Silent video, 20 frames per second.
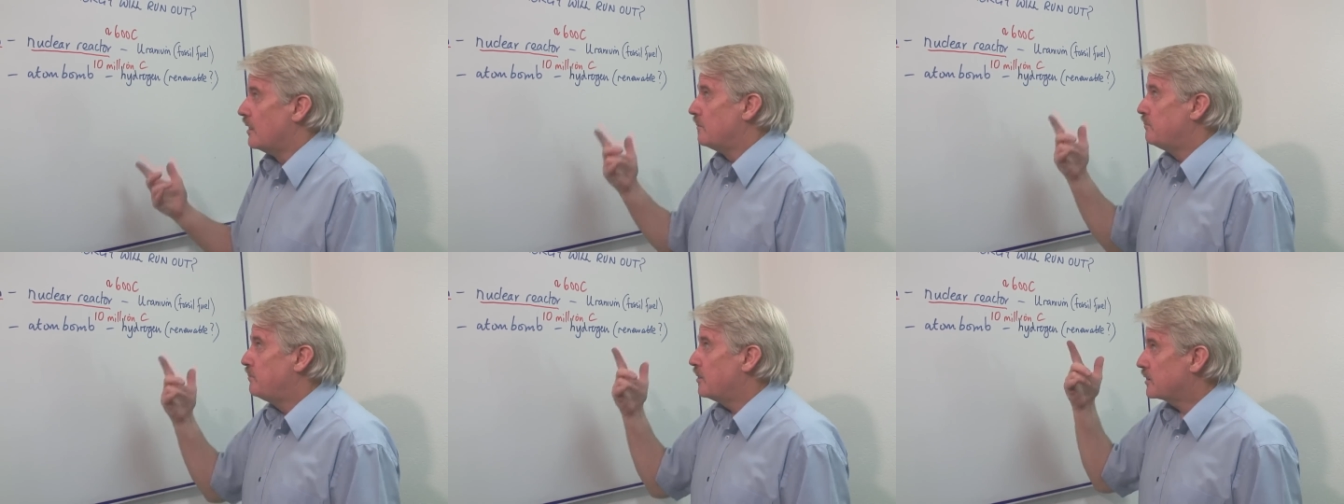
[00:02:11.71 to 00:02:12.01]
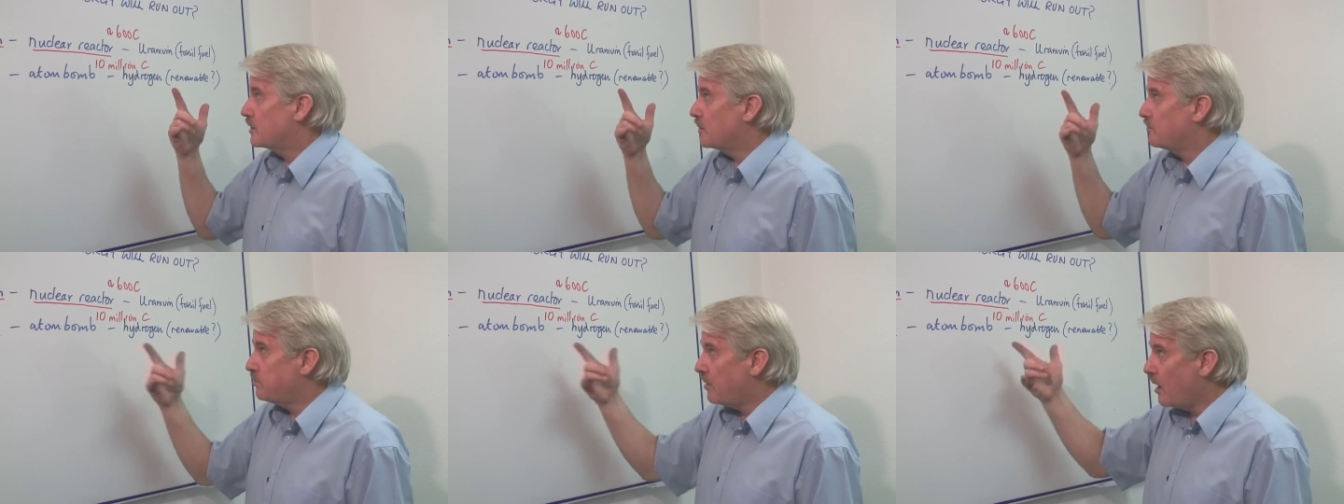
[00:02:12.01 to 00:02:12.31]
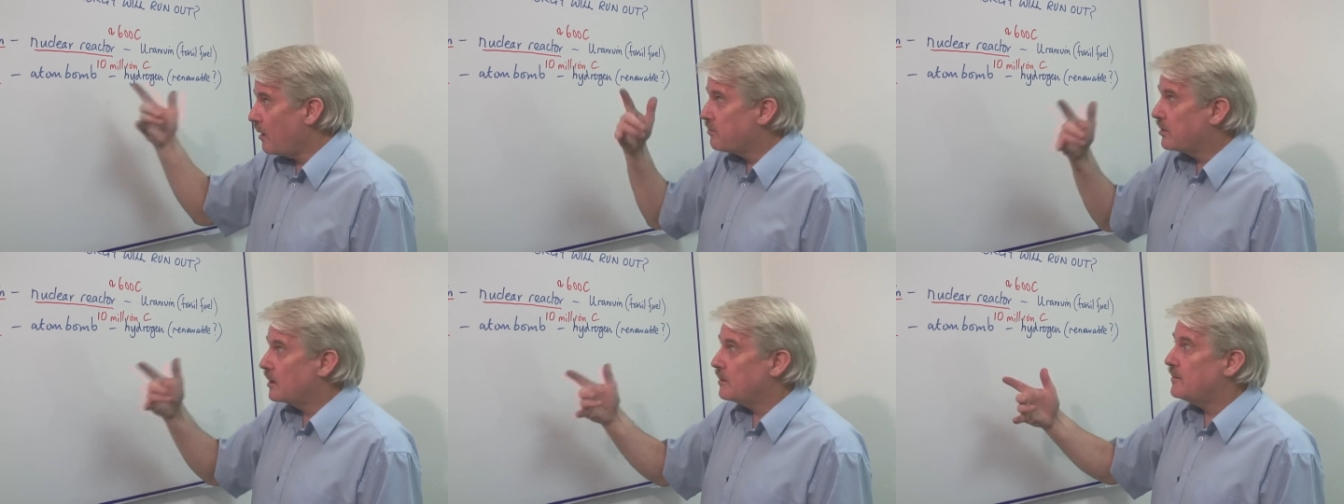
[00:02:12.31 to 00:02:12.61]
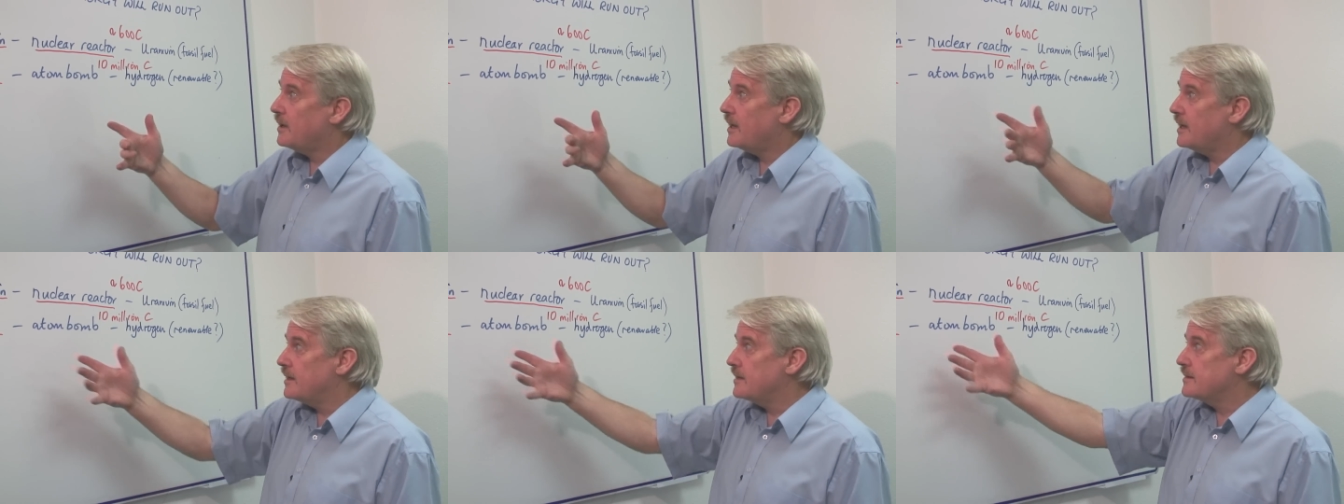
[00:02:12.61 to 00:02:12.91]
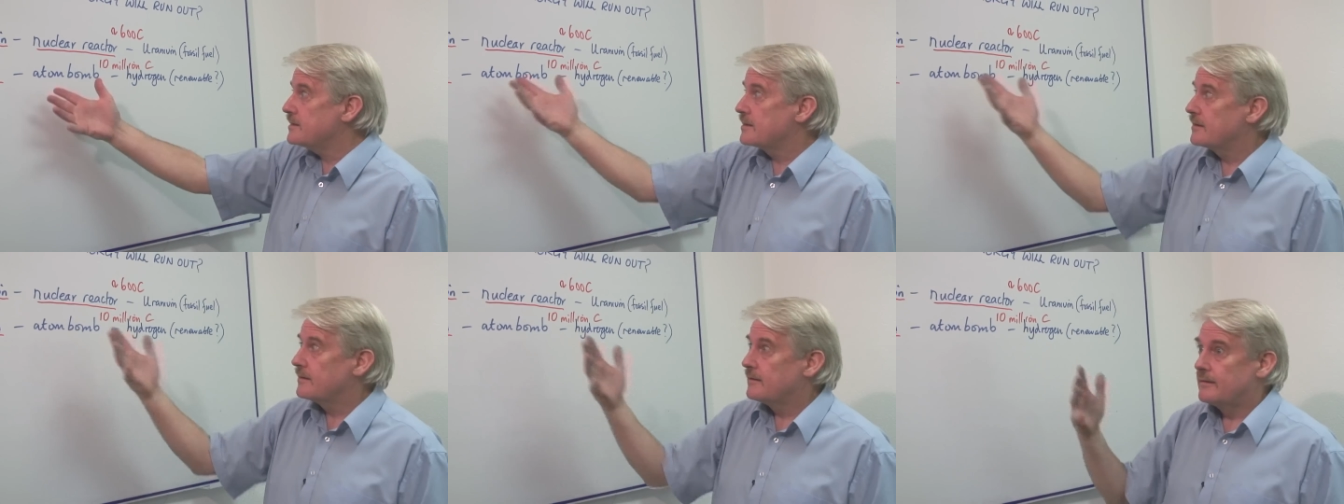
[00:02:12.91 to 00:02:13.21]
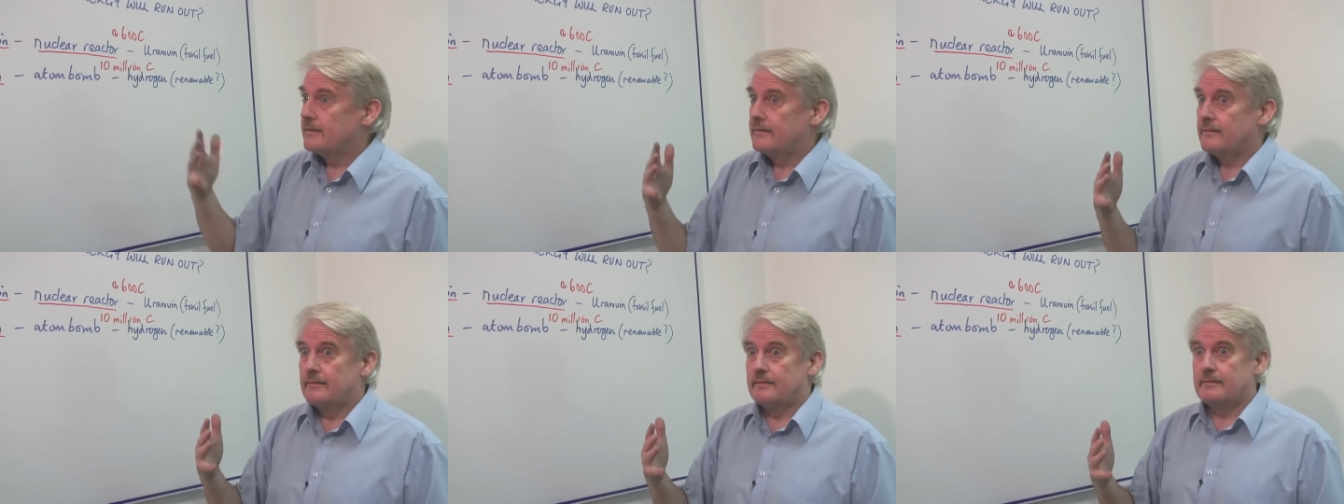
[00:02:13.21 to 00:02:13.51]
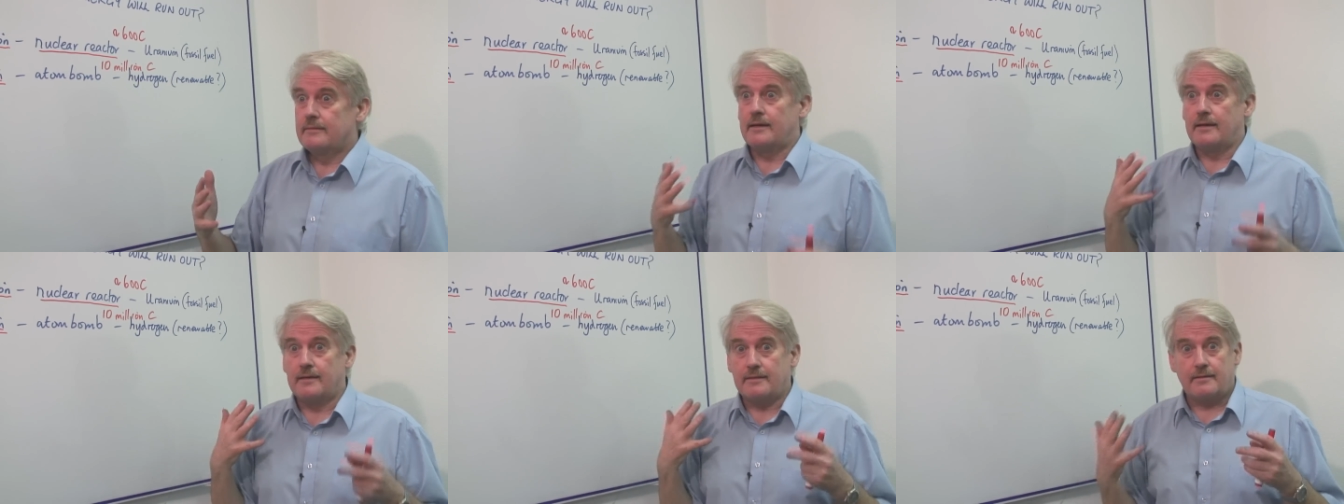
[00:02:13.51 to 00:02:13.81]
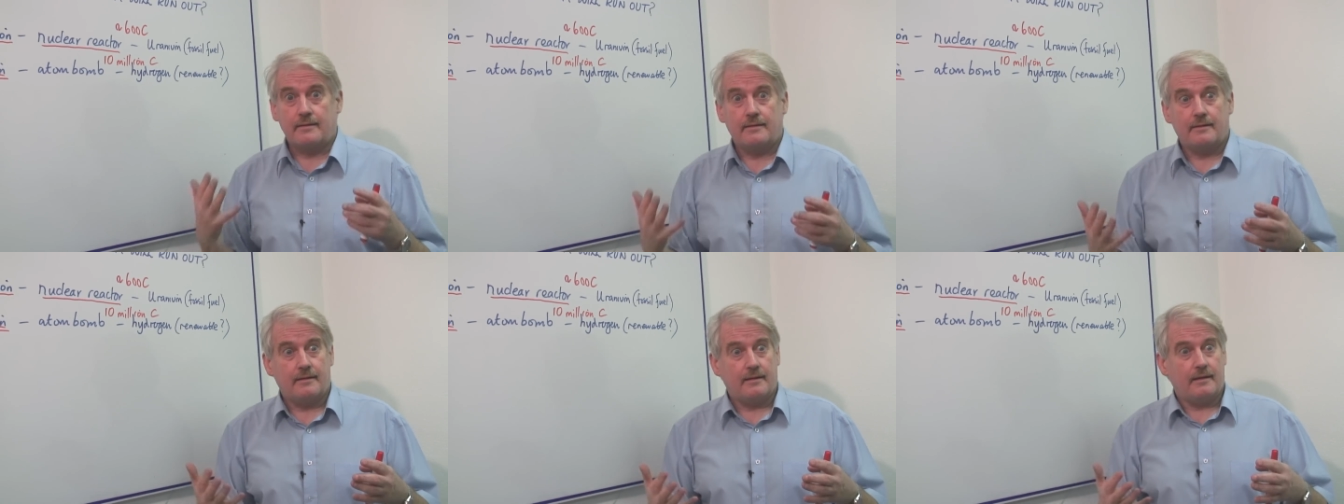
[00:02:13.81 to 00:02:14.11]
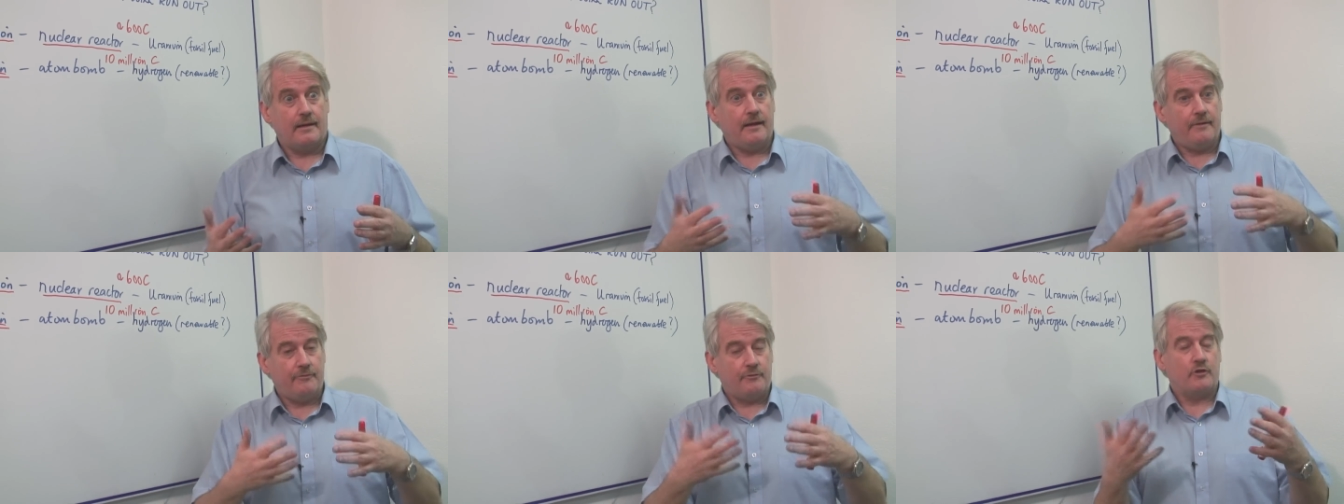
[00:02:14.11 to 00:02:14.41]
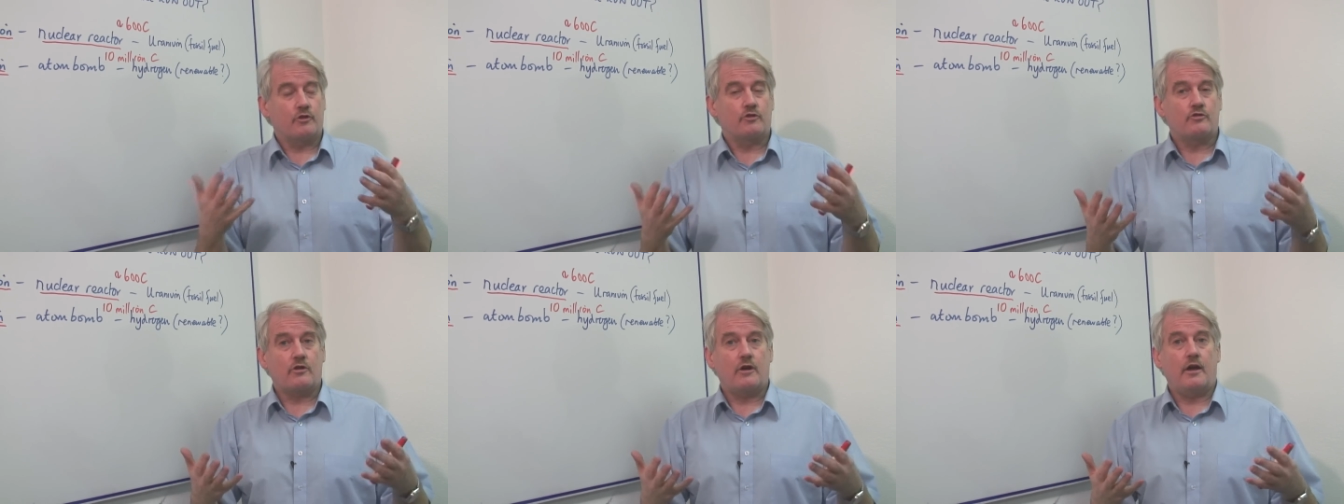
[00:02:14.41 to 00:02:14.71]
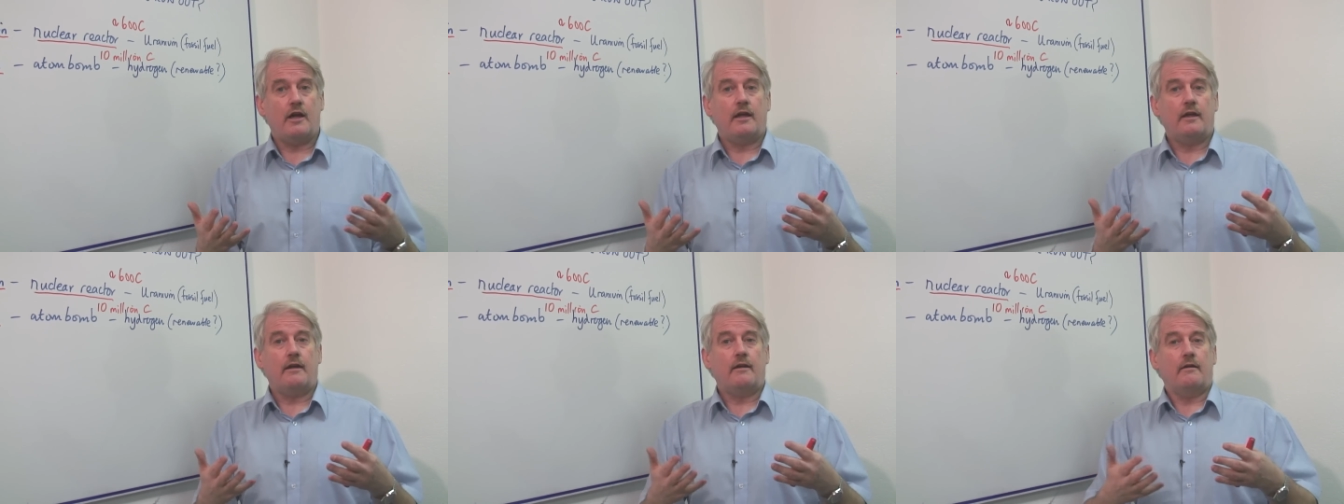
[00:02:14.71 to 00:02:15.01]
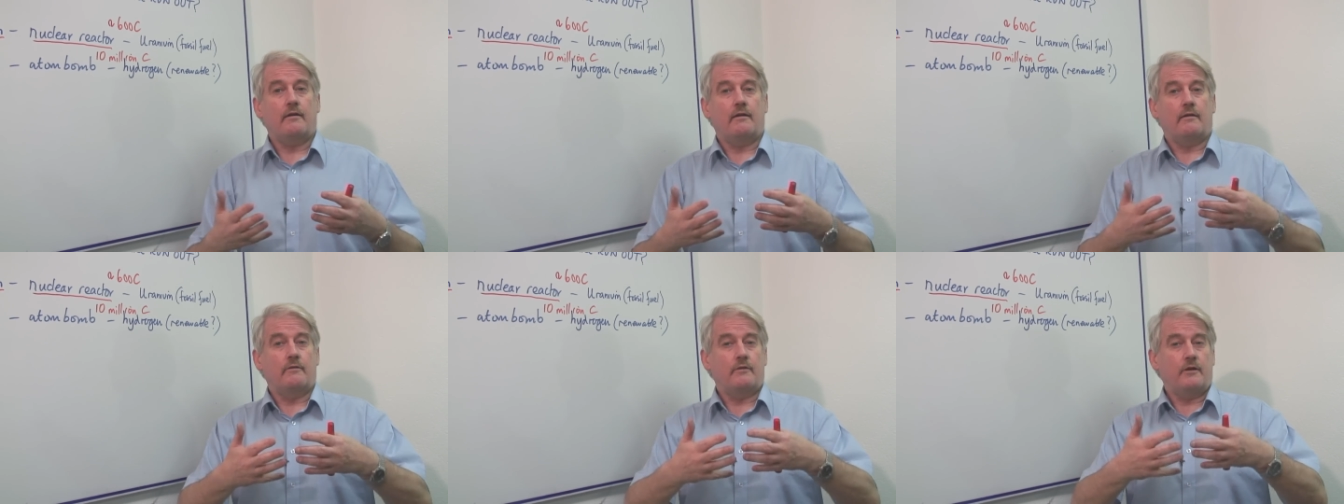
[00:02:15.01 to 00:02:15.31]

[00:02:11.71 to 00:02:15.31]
But the problem is that if you try,